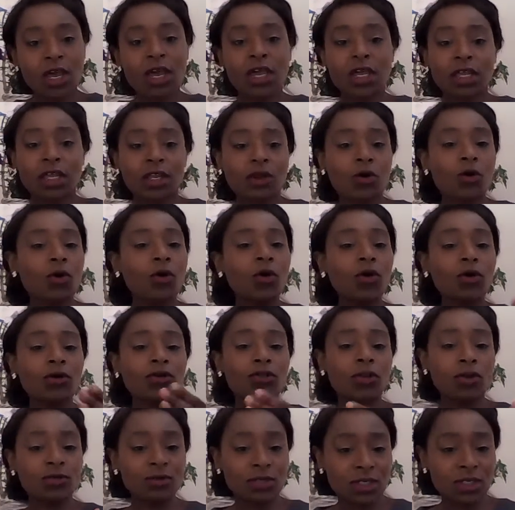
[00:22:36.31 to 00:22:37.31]
You know, all
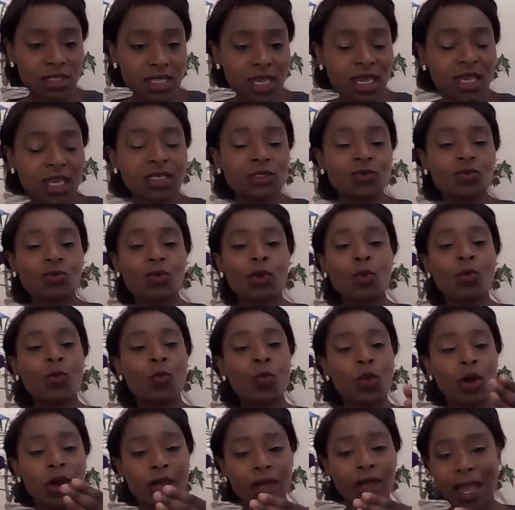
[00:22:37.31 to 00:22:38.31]
of those things we
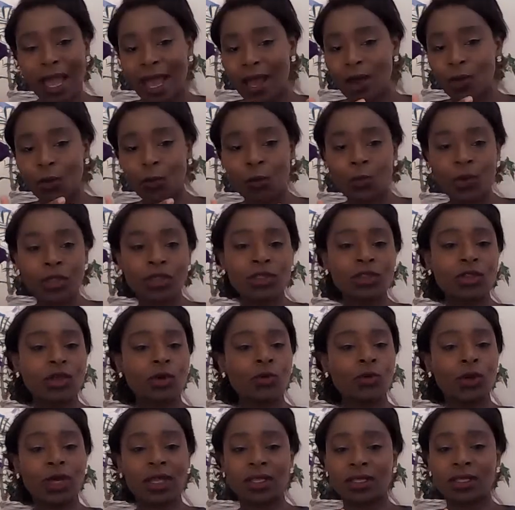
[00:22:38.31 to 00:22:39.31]
work out with
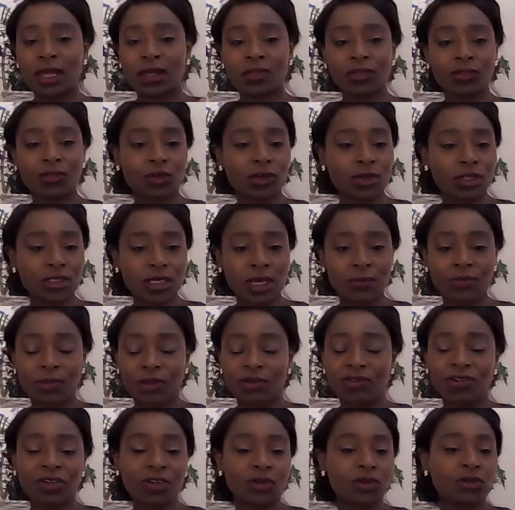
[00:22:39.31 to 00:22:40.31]
you in that 30-day
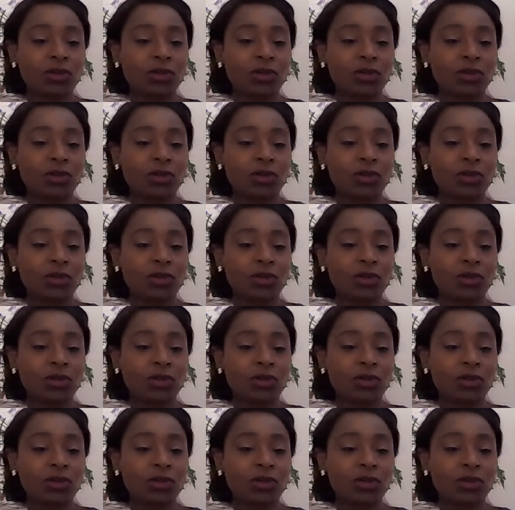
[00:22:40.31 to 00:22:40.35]
period,